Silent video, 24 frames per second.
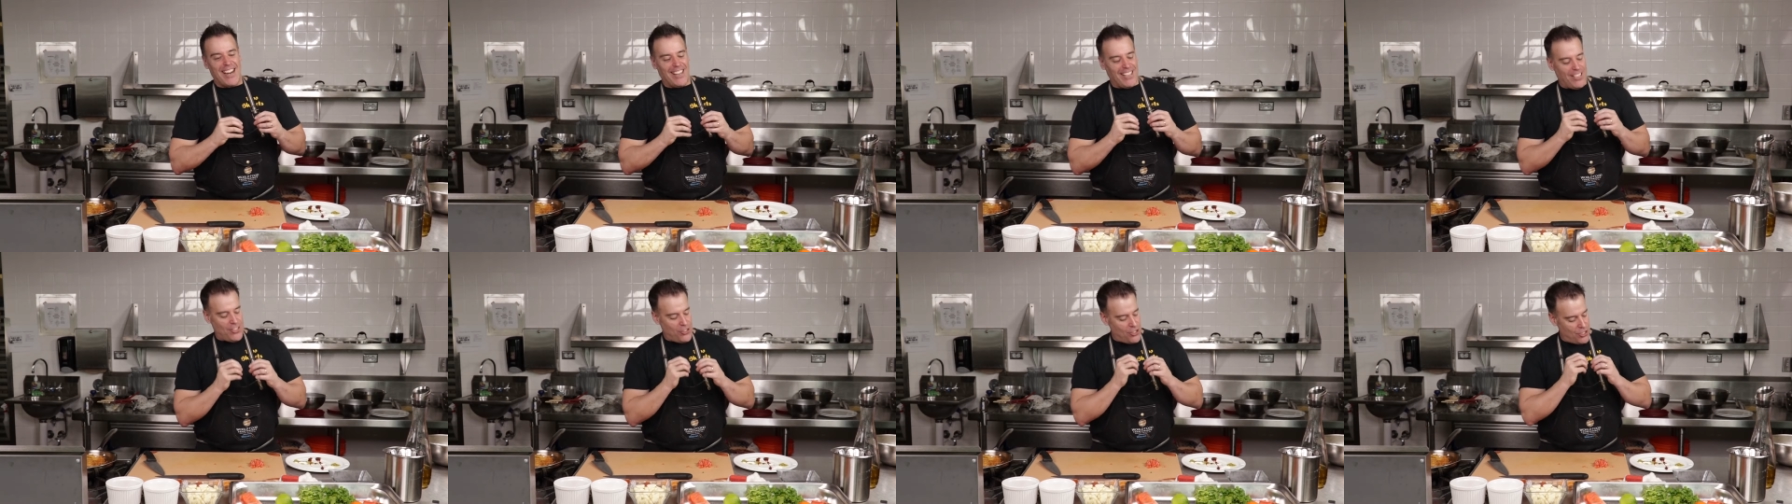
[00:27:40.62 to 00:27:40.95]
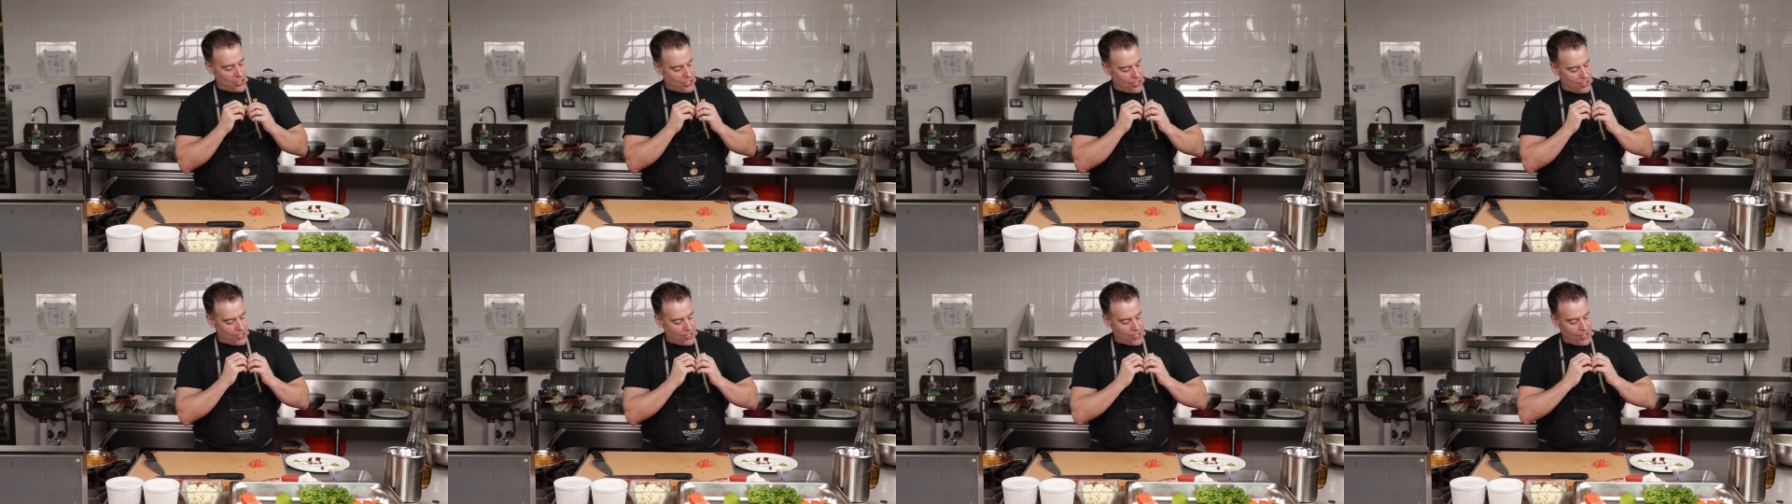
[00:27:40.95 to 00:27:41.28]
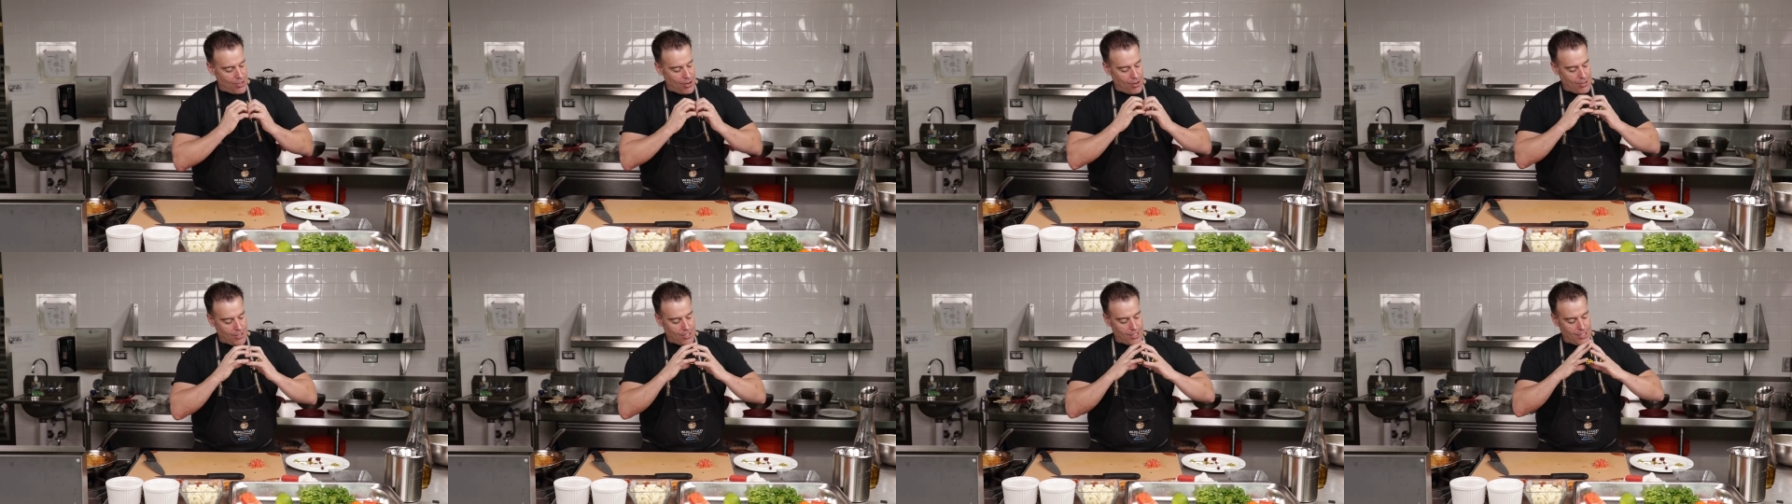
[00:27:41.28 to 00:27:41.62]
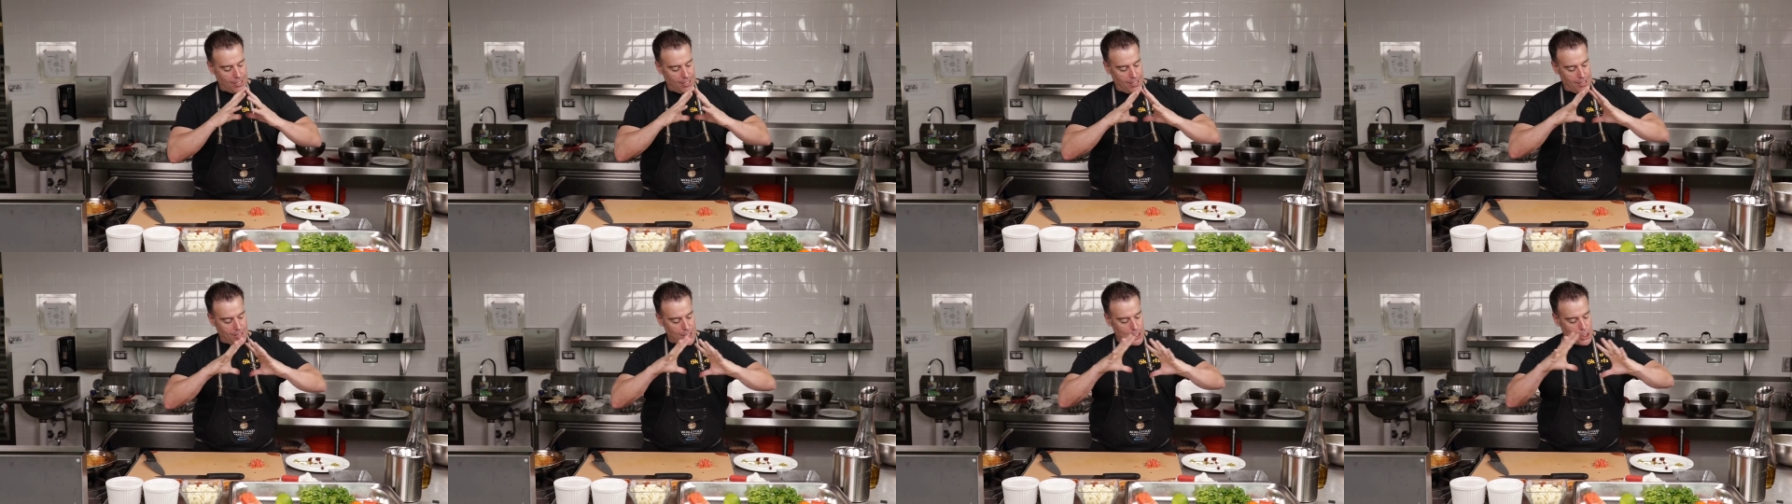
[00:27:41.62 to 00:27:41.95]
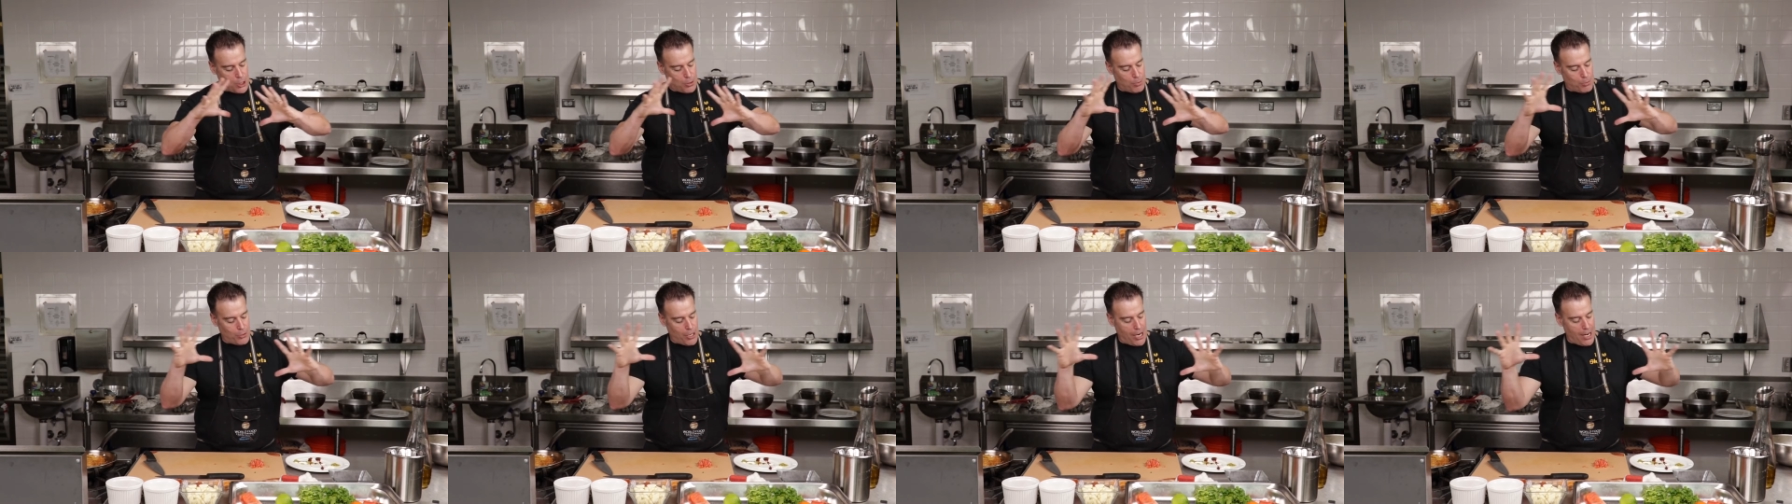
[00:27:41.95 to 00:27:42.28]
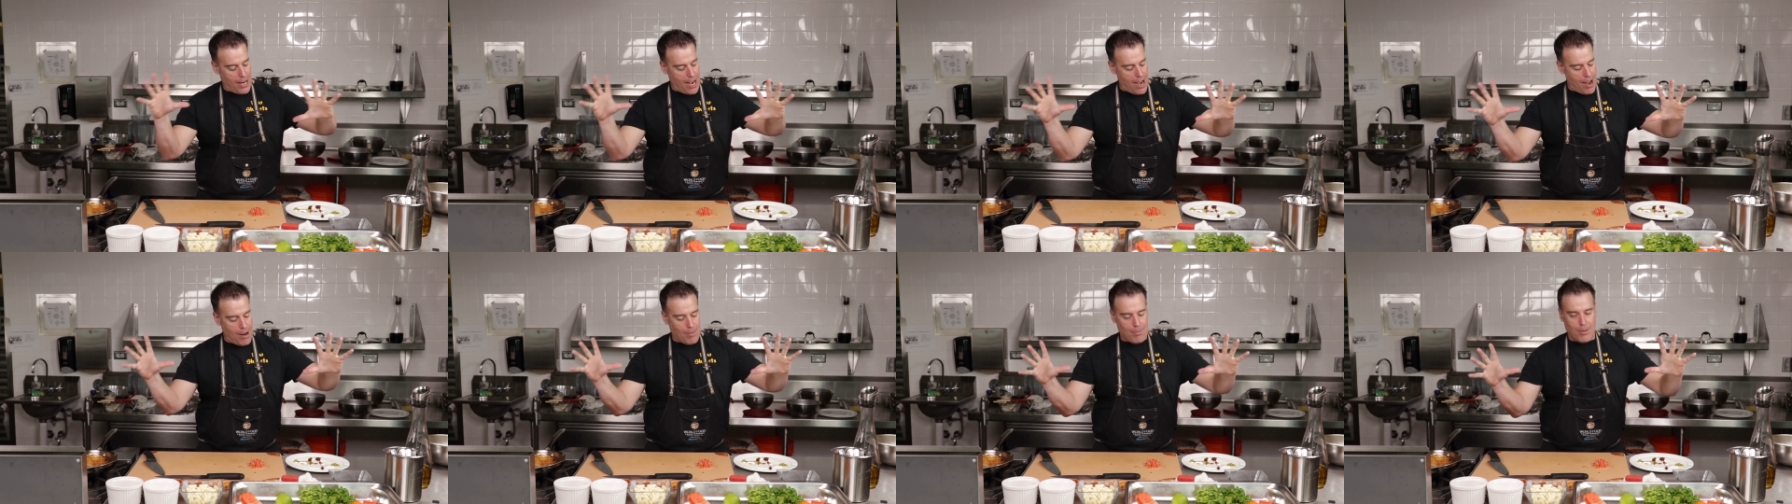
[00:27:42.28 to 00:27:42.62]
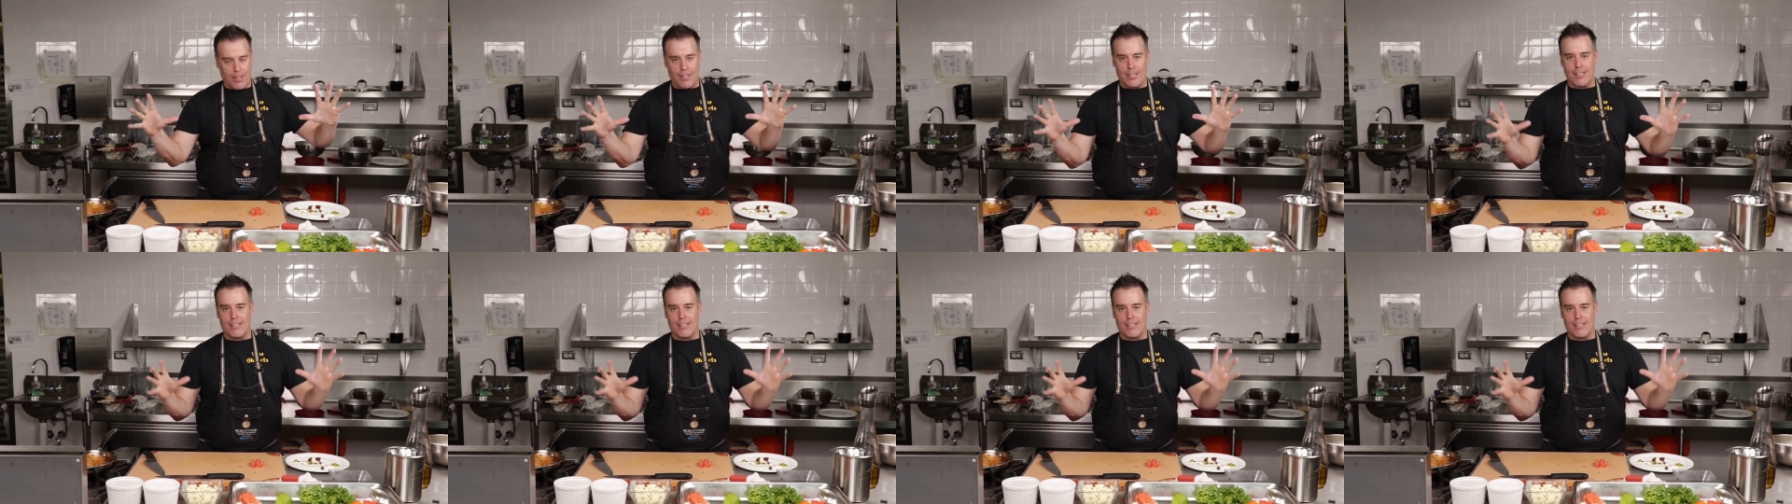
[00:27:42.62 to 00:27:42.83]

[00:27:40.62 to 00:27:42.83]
it just starts to spread out because